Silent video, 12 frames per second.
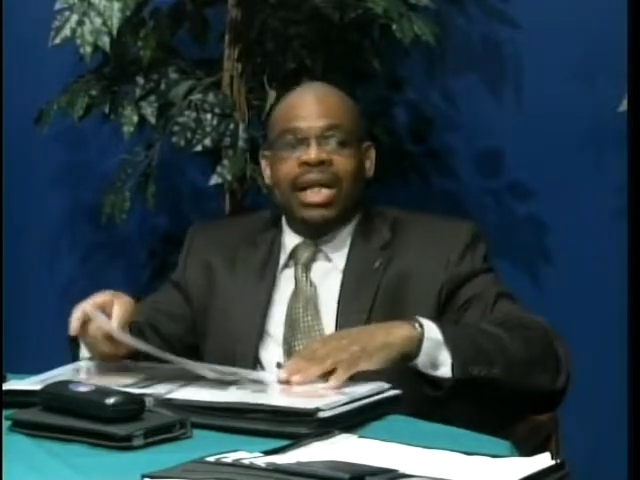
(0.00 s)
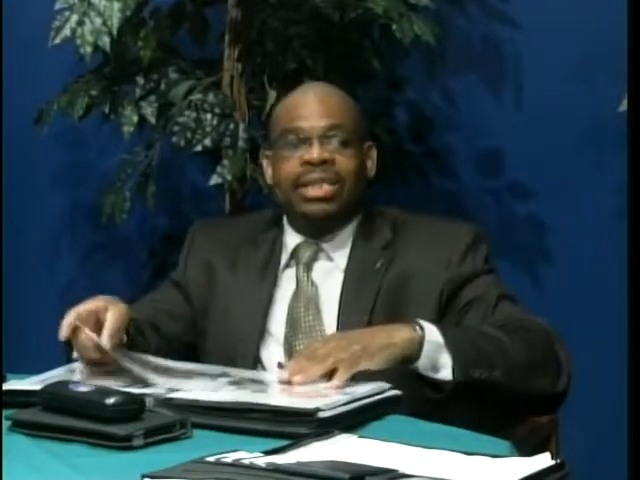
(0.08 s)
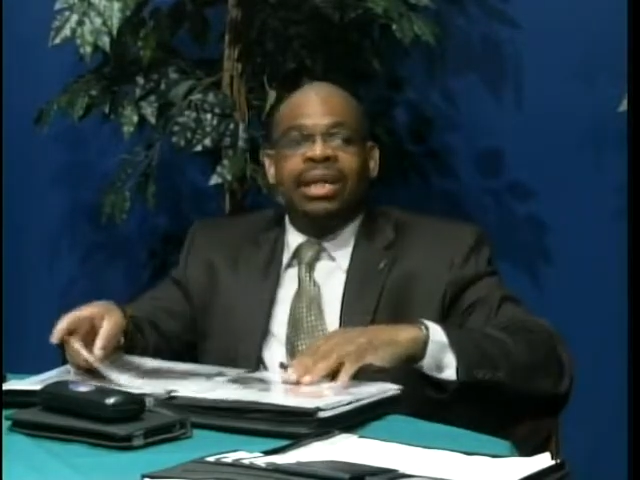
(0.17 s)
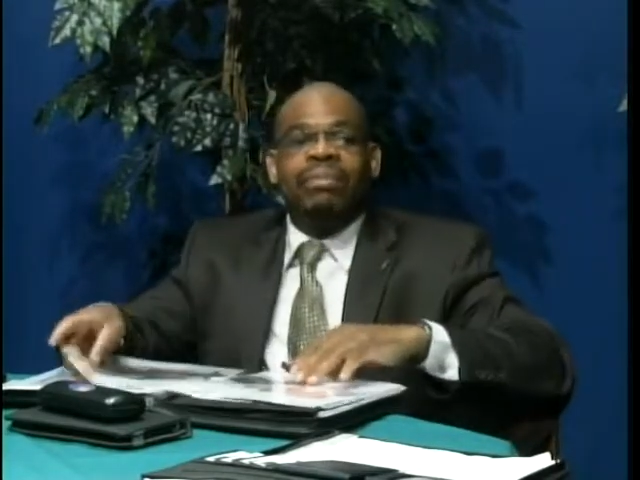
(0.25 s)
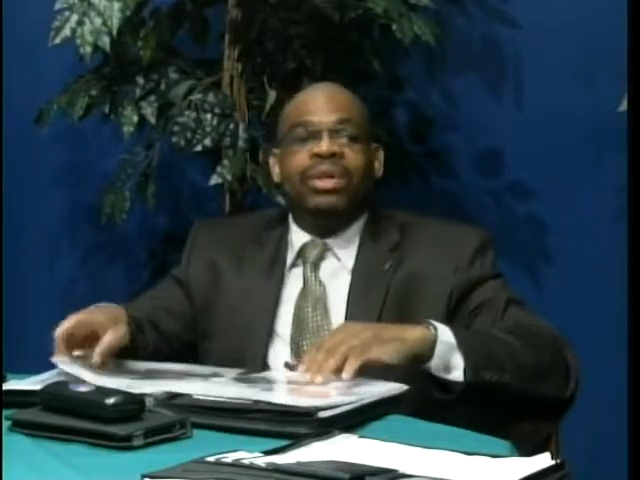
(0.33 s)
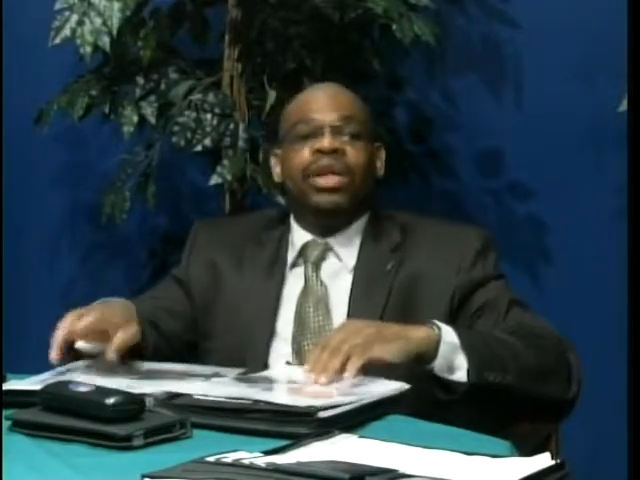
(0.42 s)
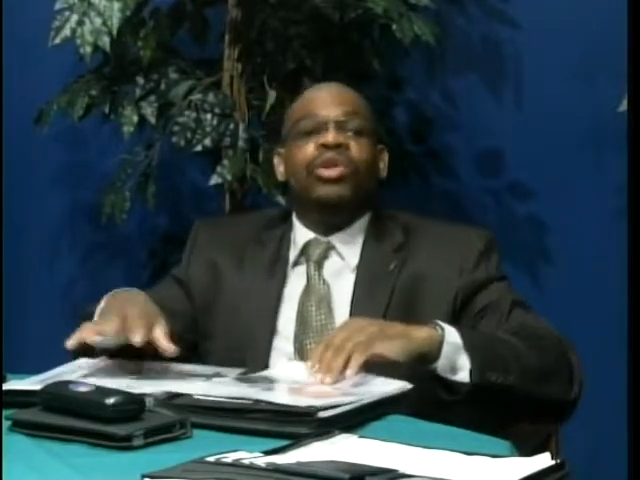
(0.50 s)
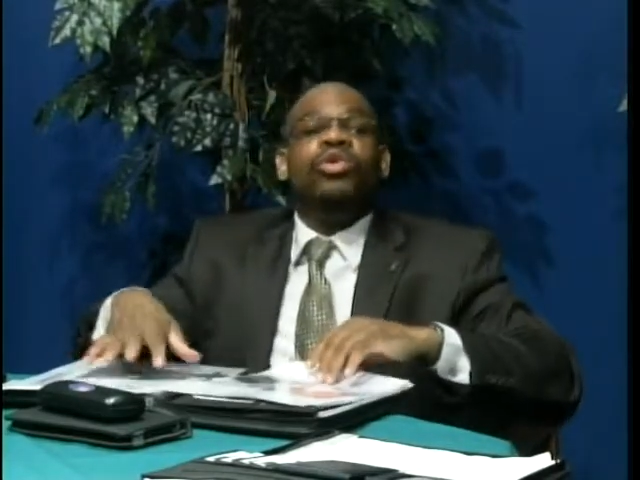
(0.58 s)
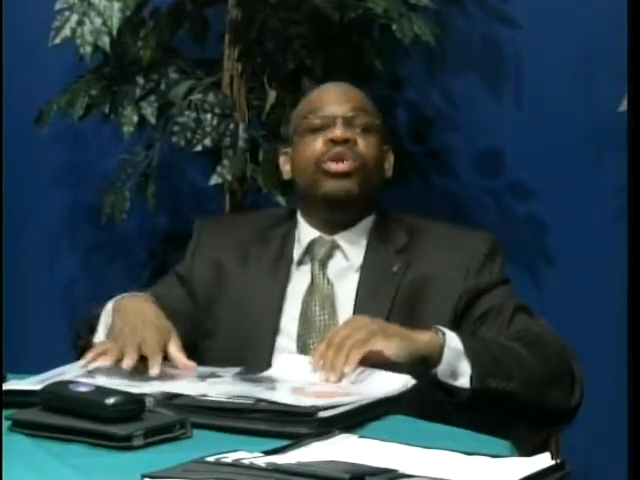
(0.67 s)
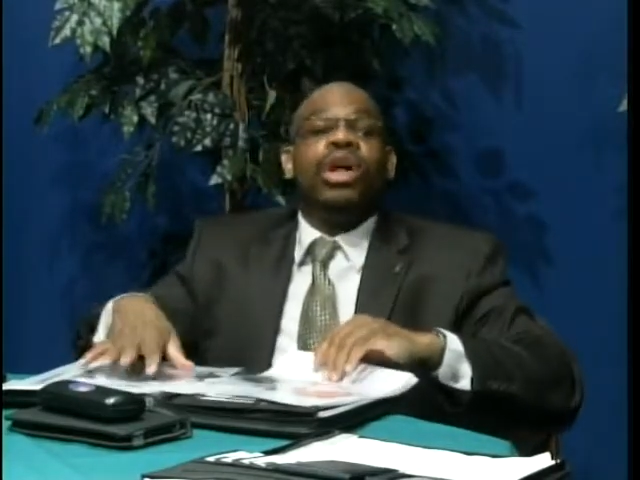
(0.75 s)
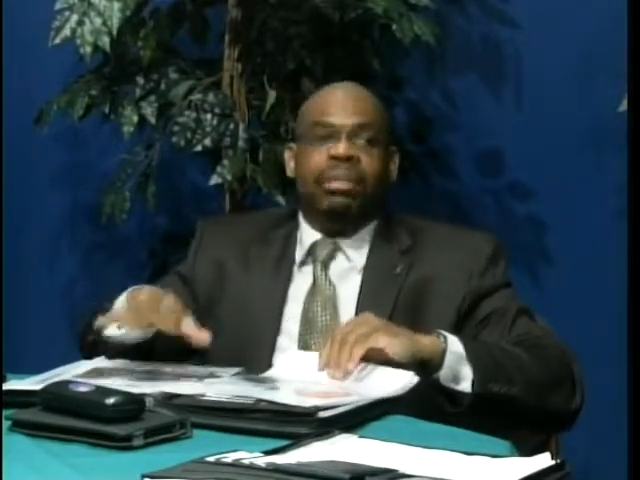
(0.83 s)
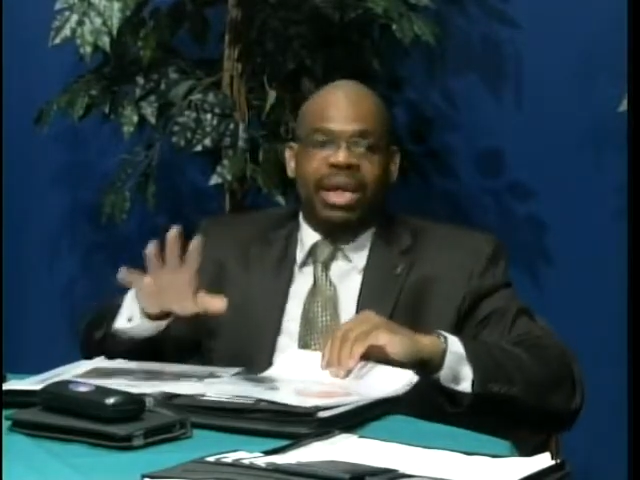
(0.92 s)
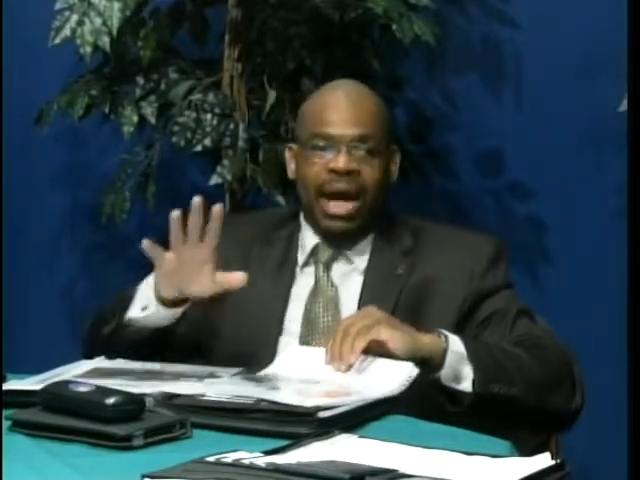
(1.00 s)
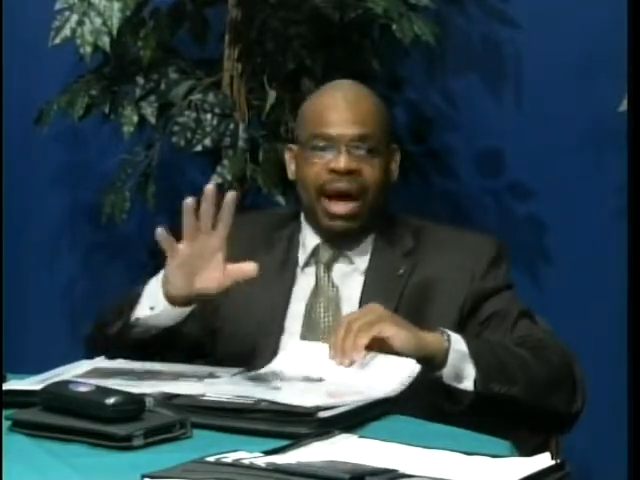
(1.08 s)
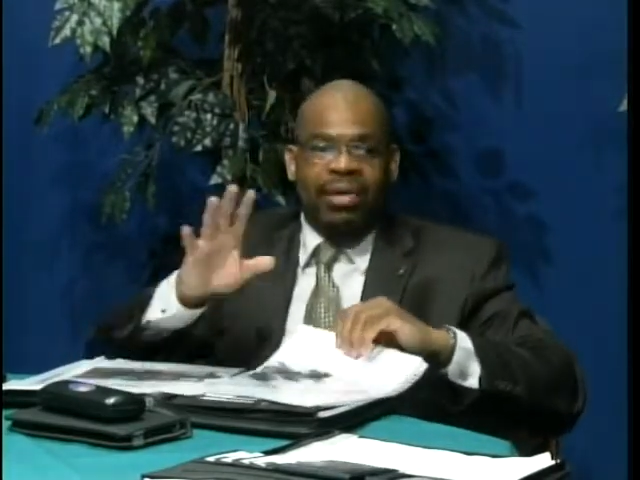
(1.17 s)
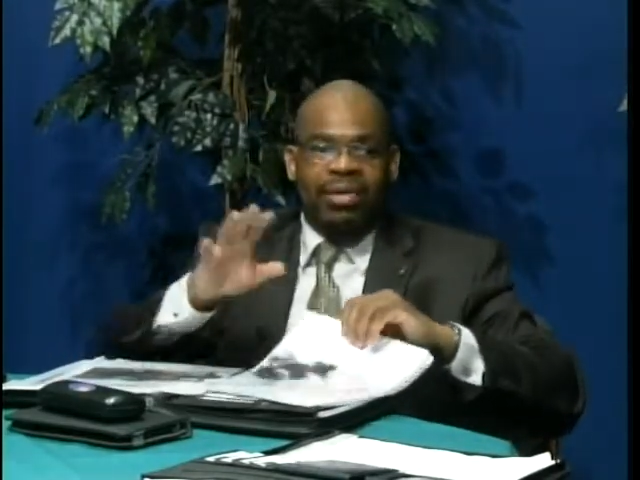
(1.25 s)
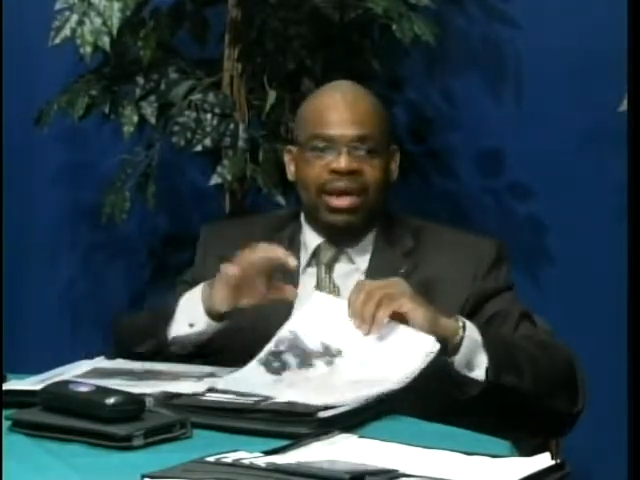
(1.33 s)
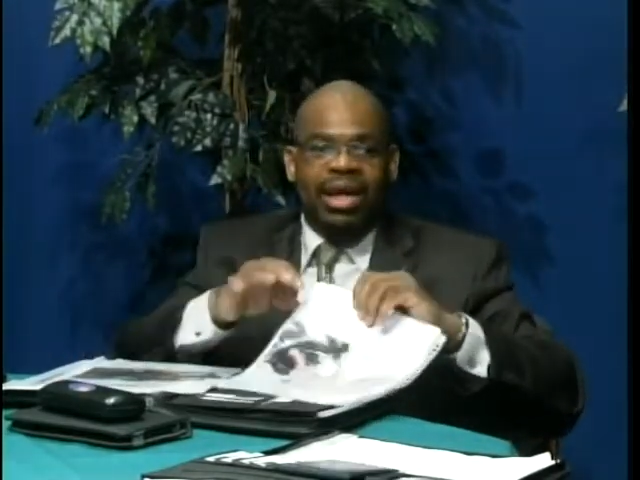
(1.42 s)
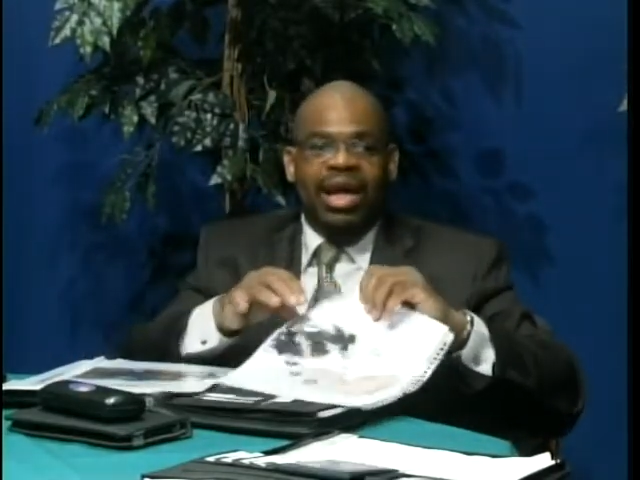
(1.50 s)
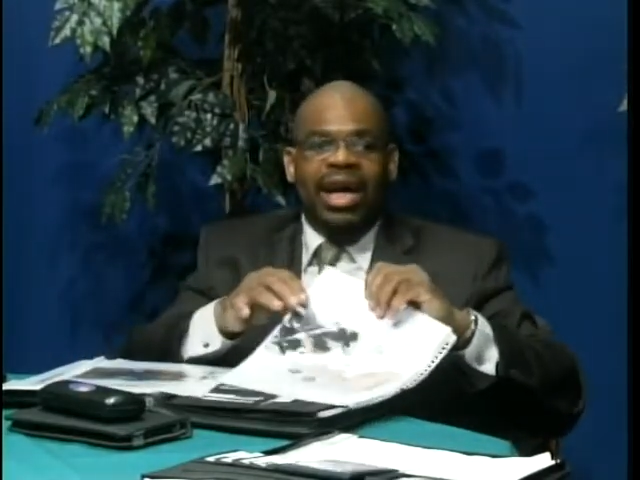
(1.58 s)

something new coming out,